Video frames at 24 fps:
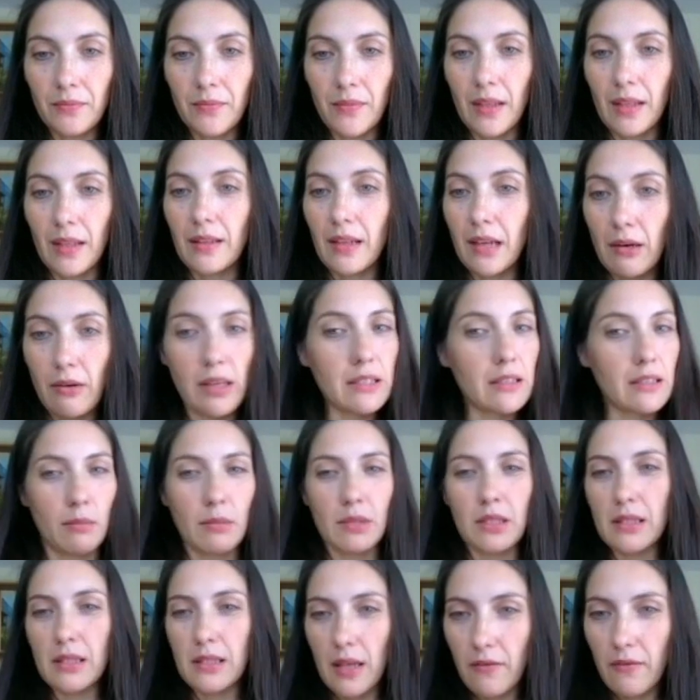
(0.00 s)
that there are some
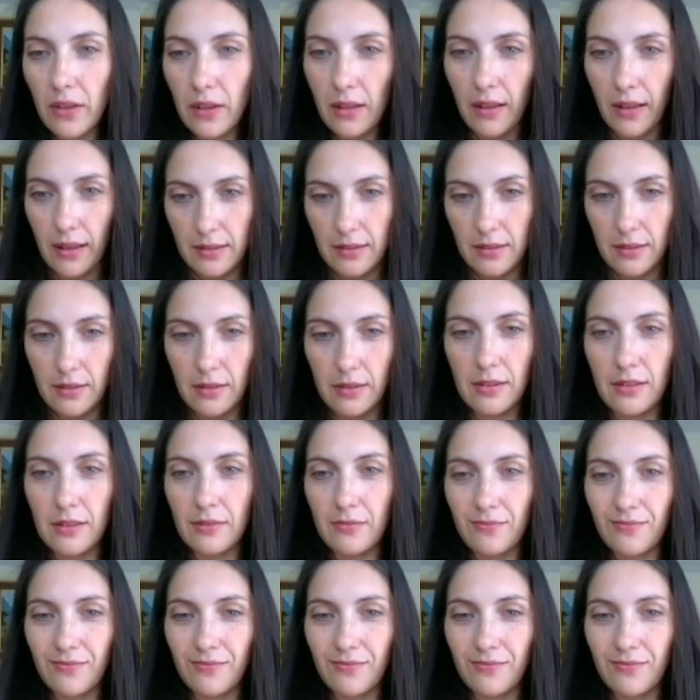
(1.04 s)
7 letters?